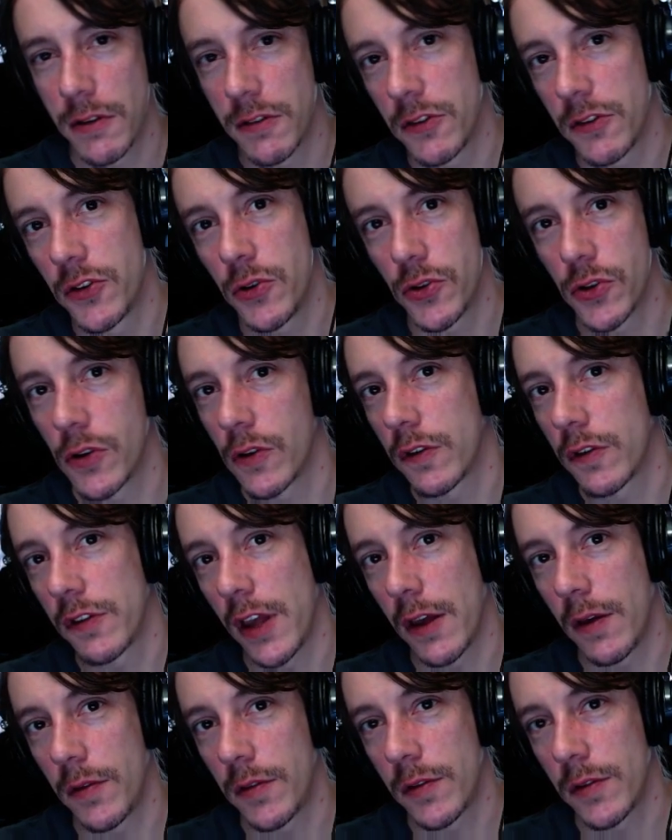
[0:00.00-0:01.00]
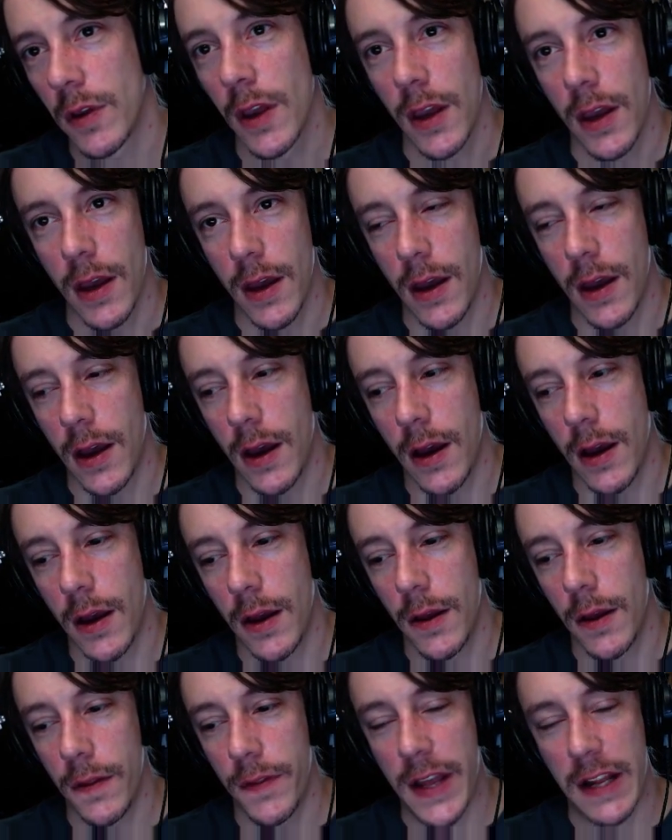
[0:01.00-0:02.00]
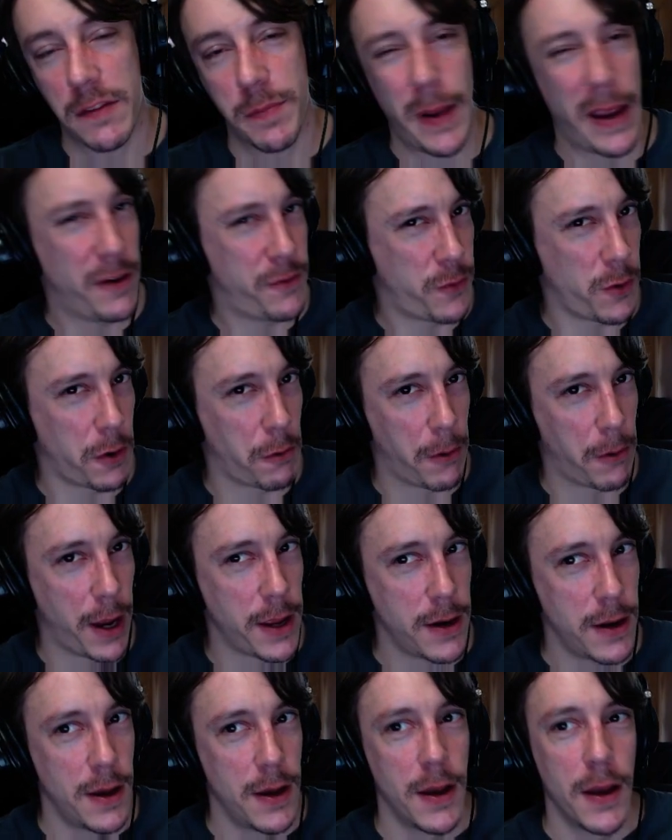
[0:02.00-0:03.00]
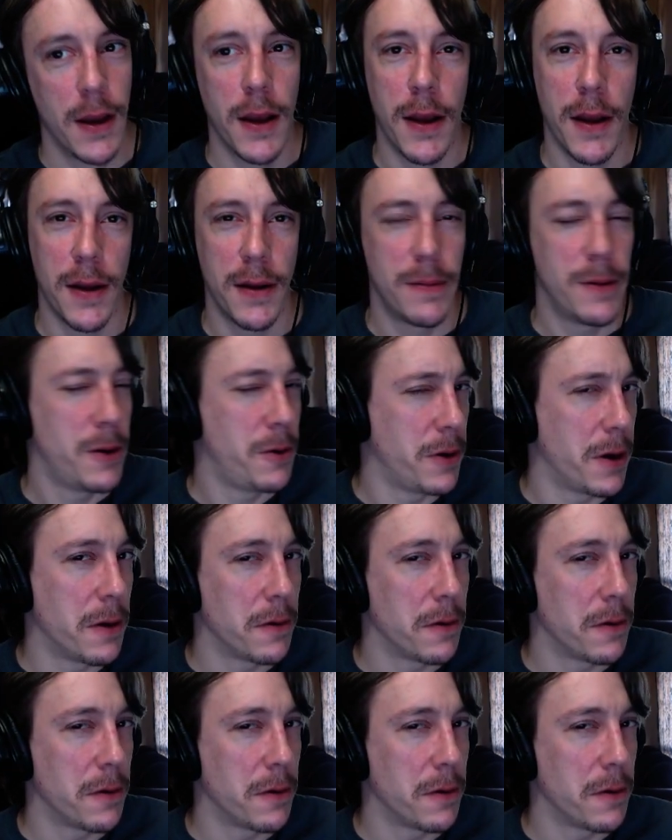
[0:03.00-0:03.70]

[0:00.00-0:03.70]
institutional sales. Uh, that's paid for, right? Who